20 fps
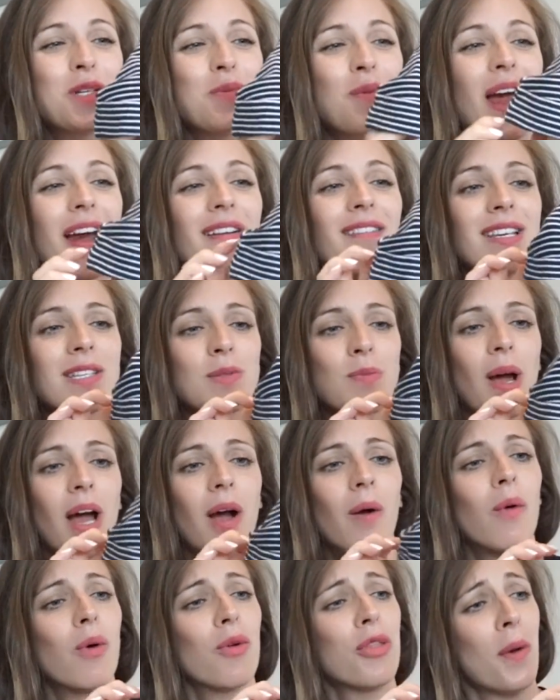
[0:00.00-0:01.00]
to wear it as
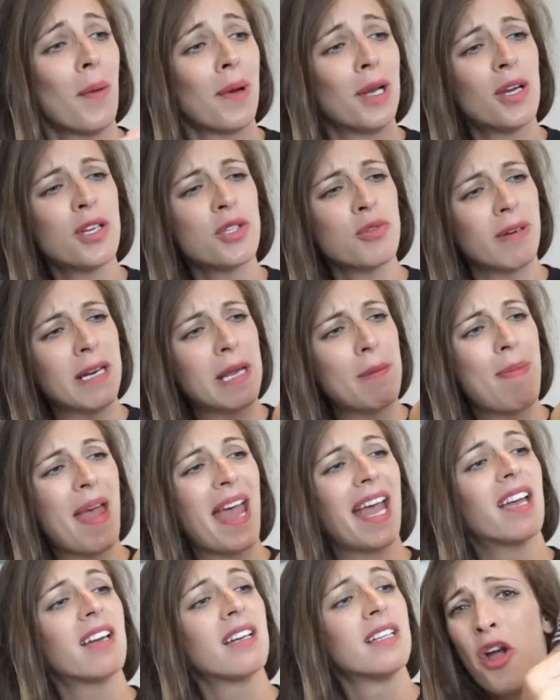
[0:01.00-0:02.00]
well, although it looks really pretty big.